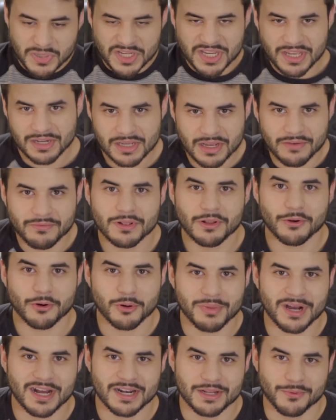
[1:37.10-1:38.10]
Beginning of a lower
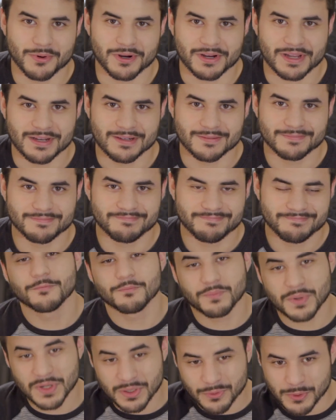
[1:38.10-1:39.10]
body workout.
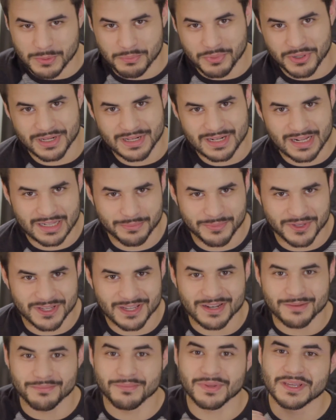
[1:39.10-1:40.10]
But we put it at the
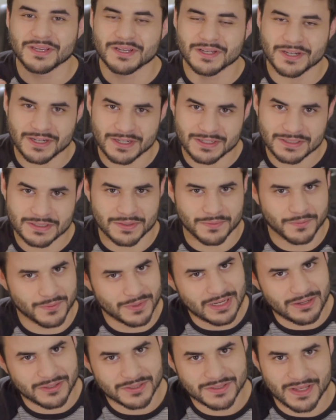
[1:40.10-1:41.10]
beginning because of
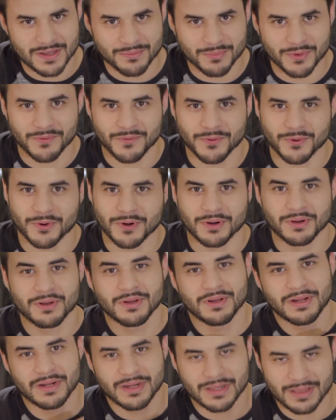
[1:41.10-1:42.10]
what I was saying before.
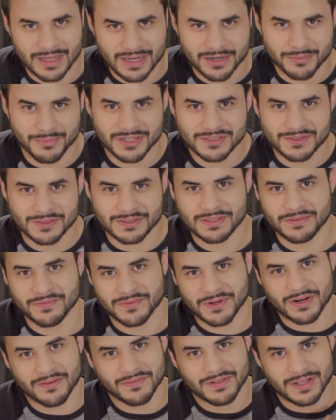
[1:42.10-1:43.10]
A lot of muscles
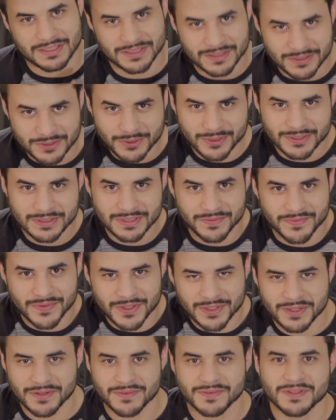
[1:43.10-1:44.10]
involved, lots of joints
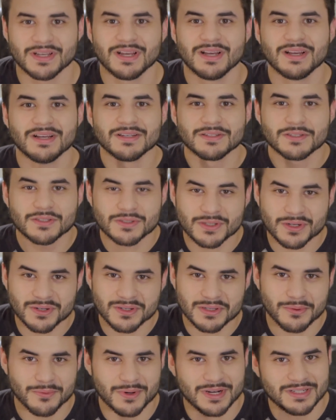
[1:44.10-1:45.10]
involved, so
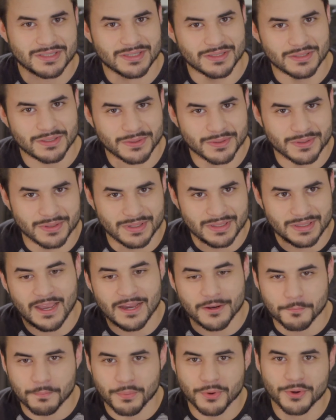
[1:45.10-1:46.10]
you want to do it
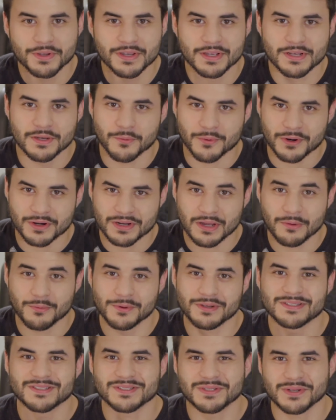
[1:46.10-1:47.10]
at a point in your workout
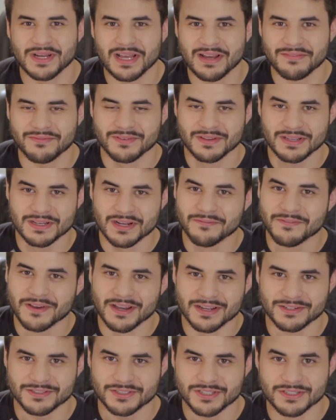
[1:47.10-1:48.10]
when you still have enough
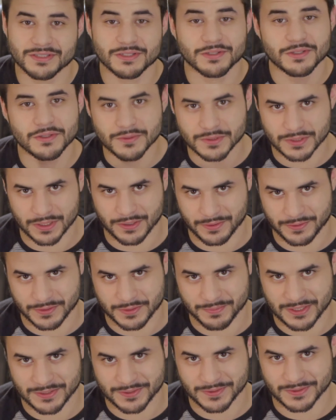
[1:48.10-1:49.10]
energy to use all
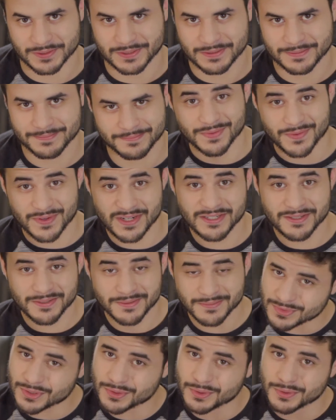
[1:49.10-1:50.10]
those muscles. It's fair?
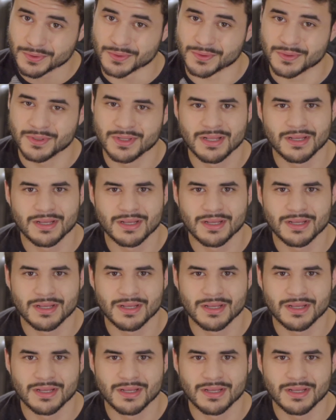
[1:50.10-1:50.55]
Cool.